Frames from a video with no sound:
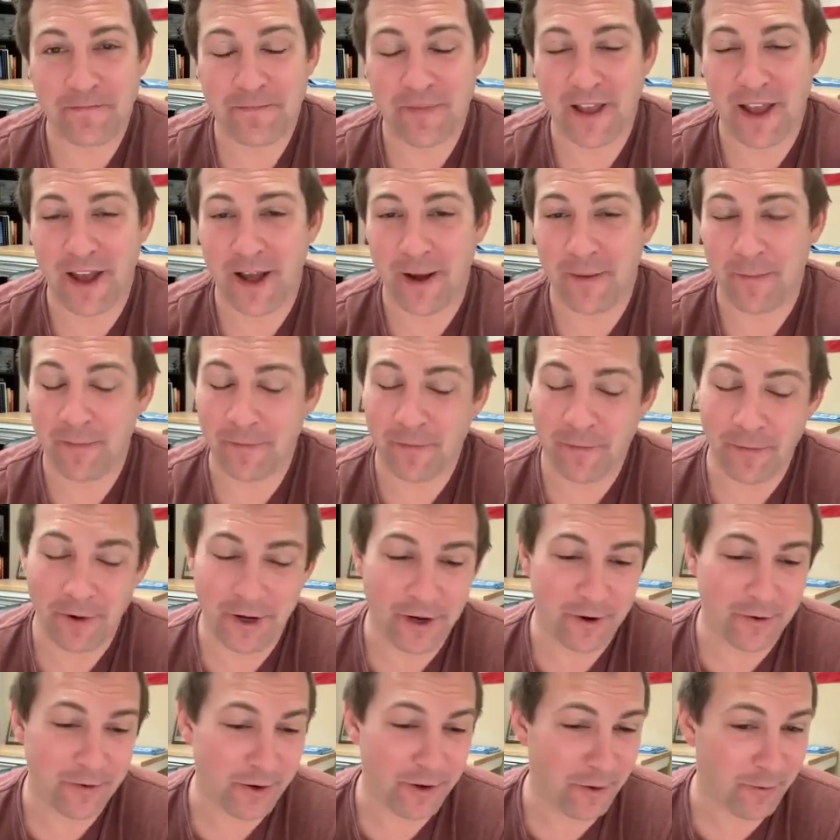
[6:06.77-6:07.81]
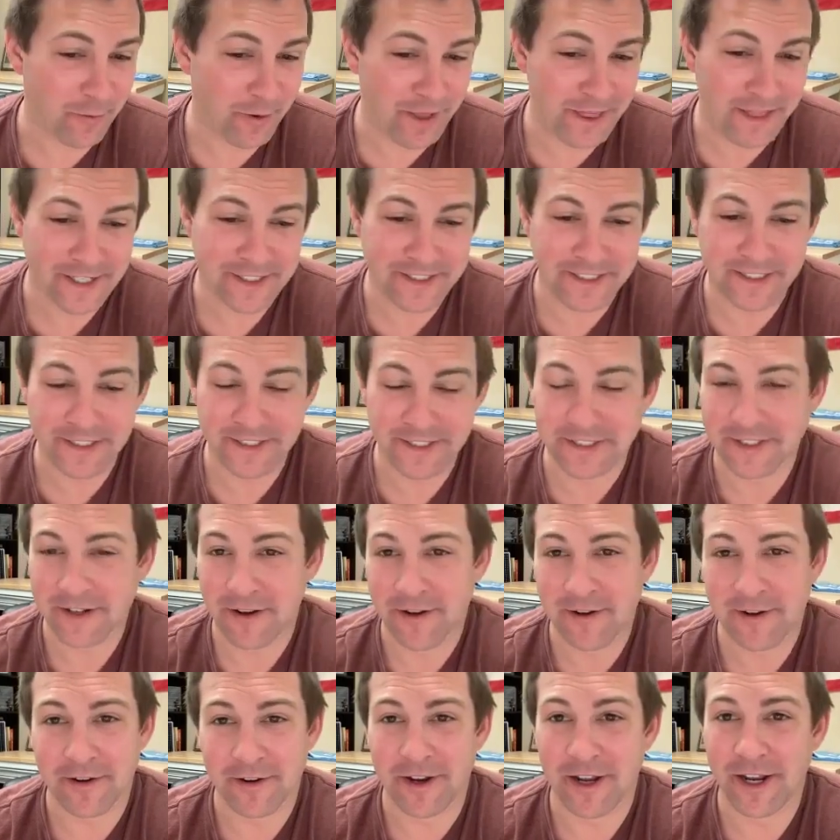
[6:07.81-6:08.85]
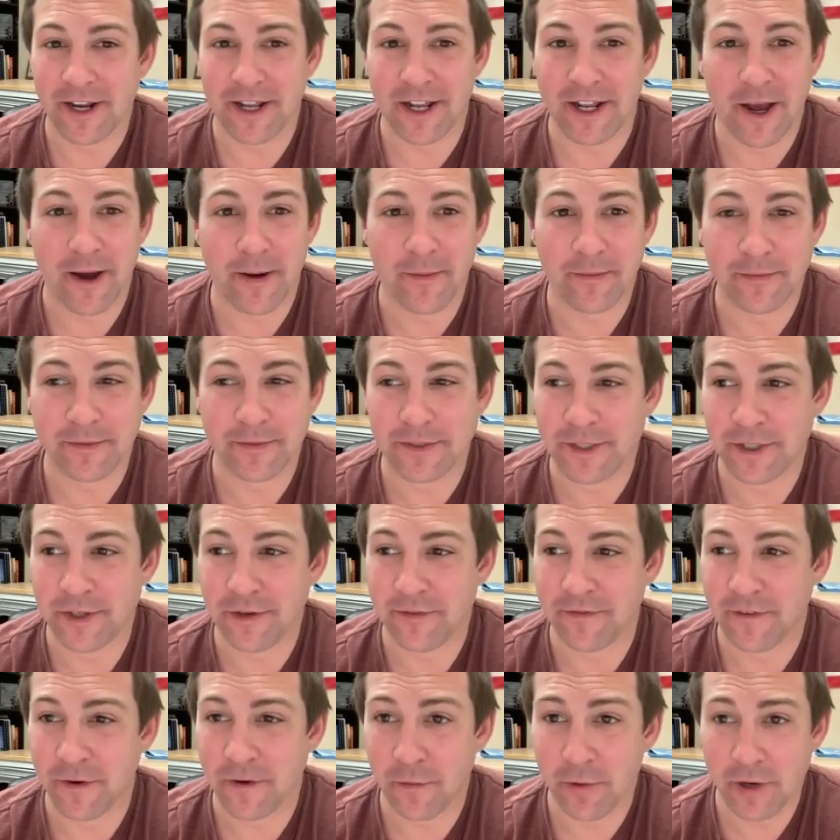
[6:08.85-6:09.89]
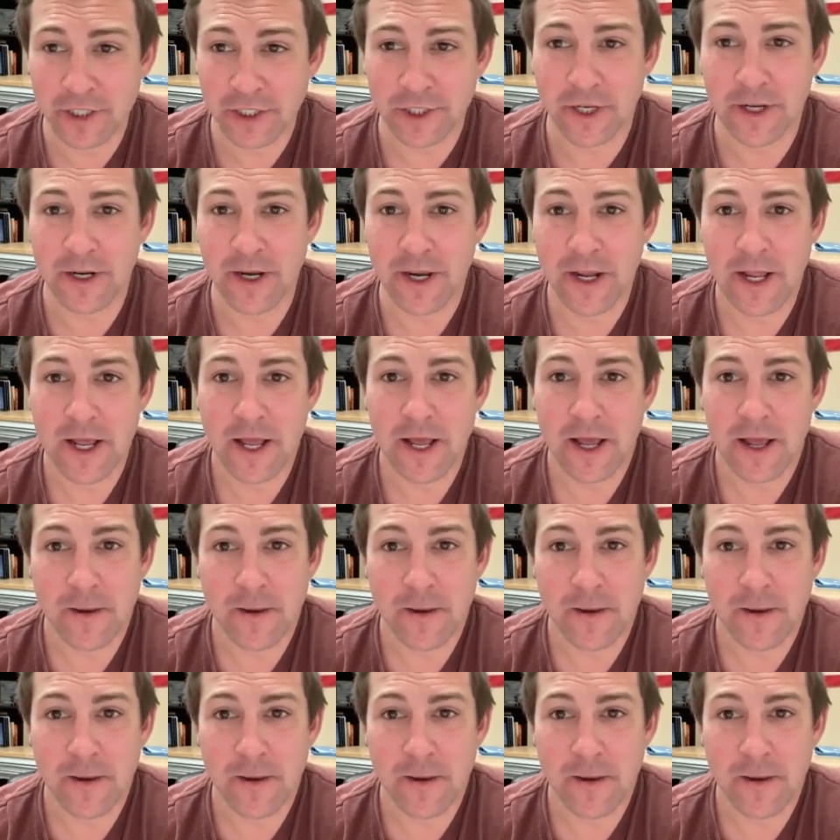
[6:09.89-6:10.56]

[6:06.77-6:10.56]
We don't know when this is all going to come to fruition,